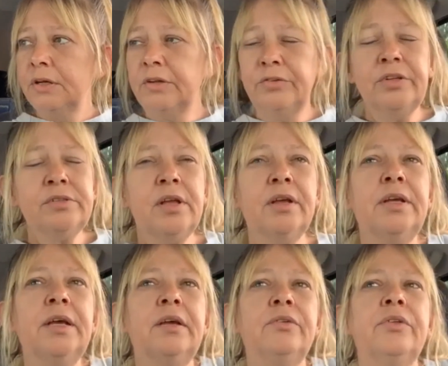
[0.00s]
Because it's like
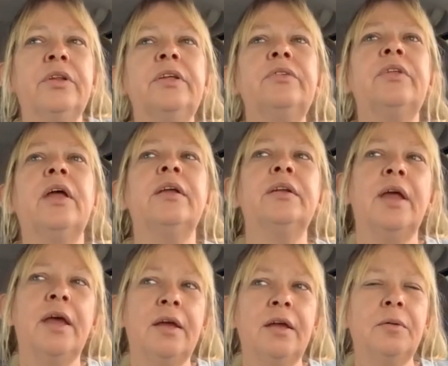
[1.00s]
this, in this day and
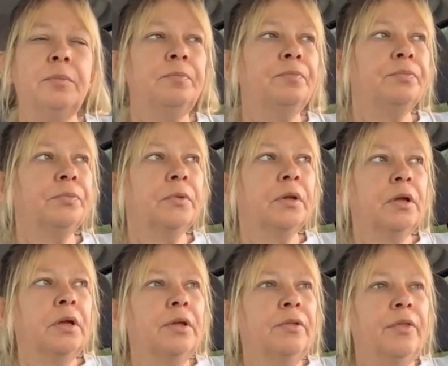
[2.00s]
time,
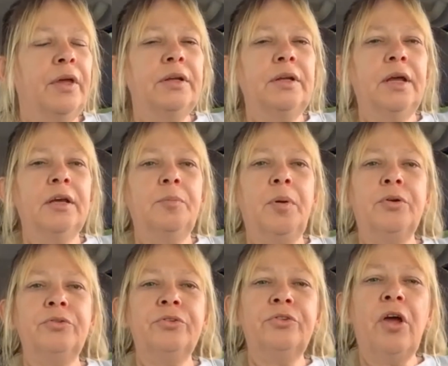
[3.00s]
they can take a
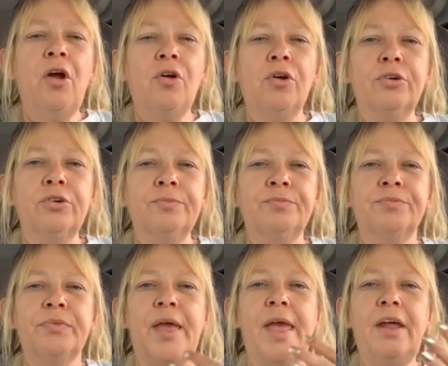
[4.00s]
person's heart
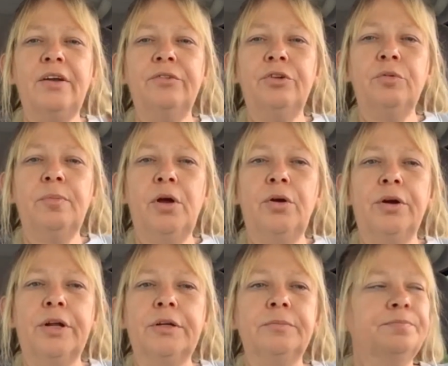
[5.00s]
out of their
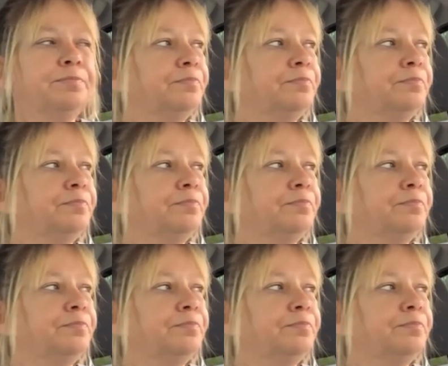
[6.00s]
body.